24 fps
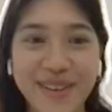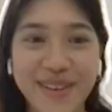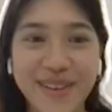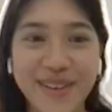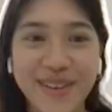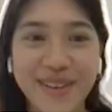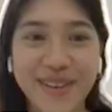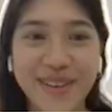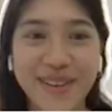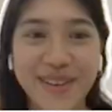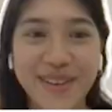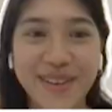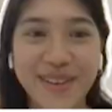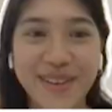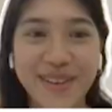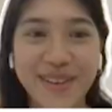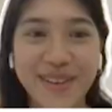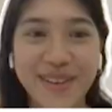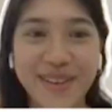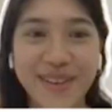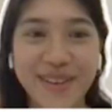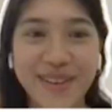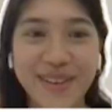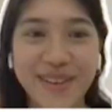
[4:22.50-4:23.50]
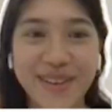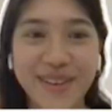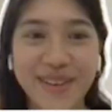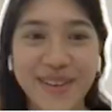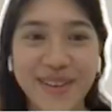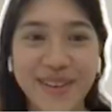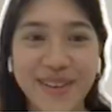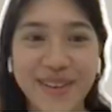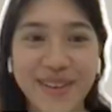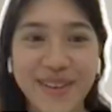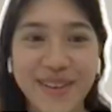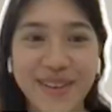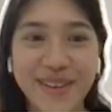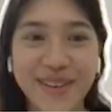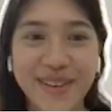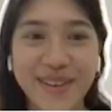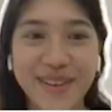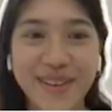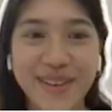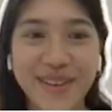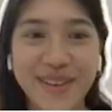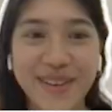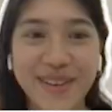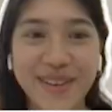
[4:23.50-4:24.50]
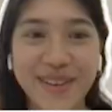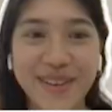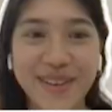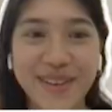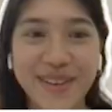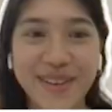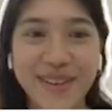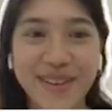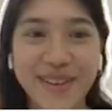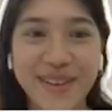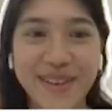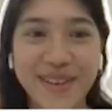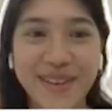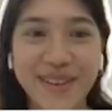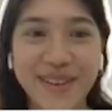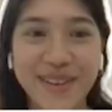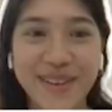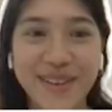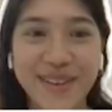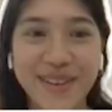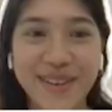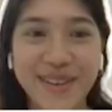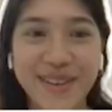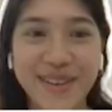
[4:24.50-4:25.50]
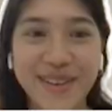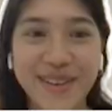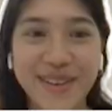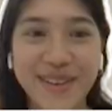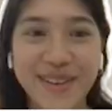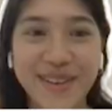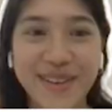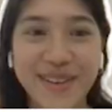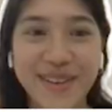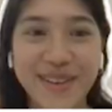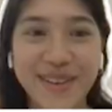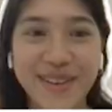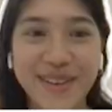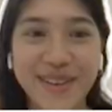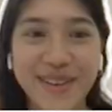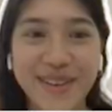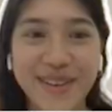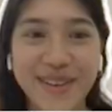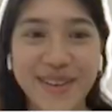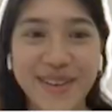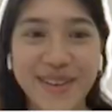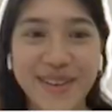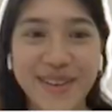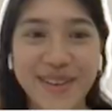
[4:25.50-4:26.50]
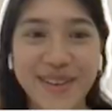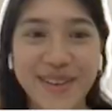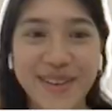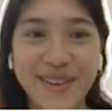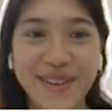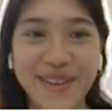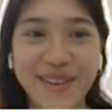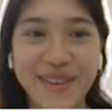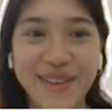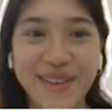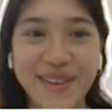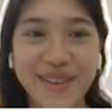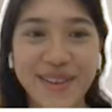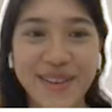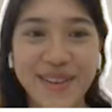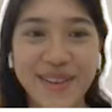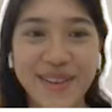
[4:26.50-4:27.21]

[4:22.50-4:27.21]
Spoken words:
(silent)